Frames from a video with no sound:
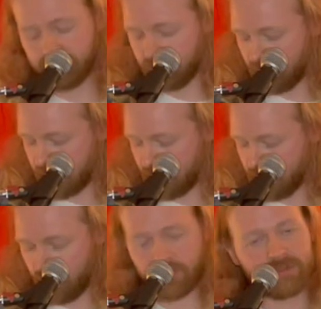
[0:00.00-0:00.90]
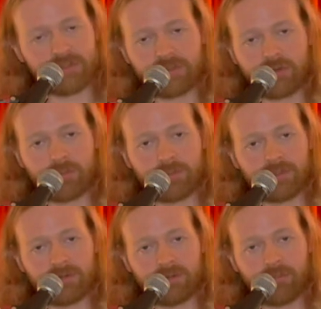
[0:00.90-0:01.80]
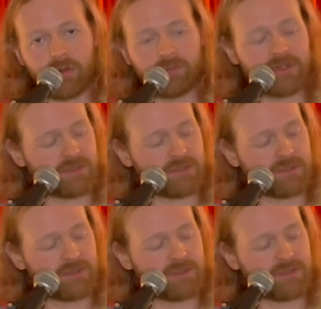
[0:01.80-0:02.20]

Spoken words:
not using the the bottom E string.